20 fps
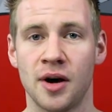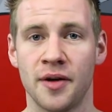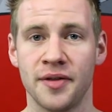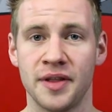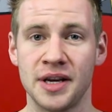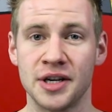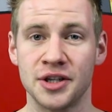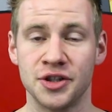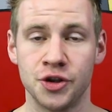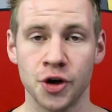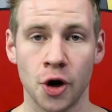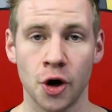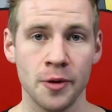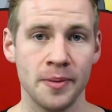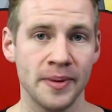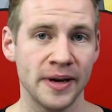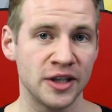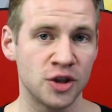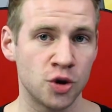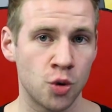on the
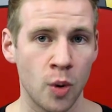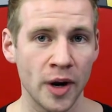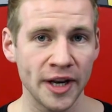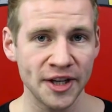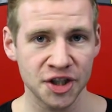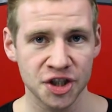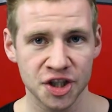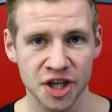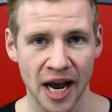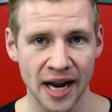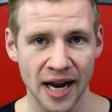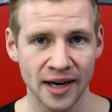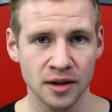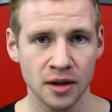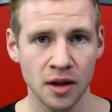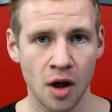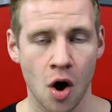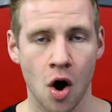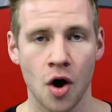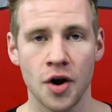Adobe Twitch
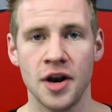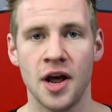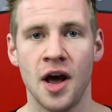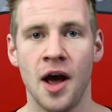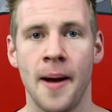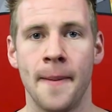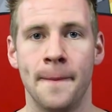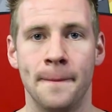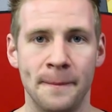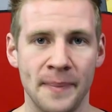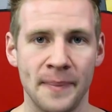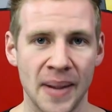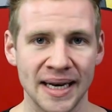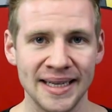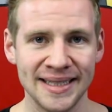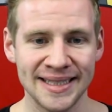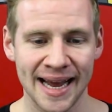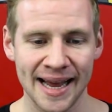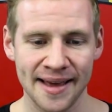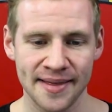channel on
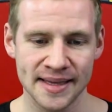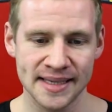Monday,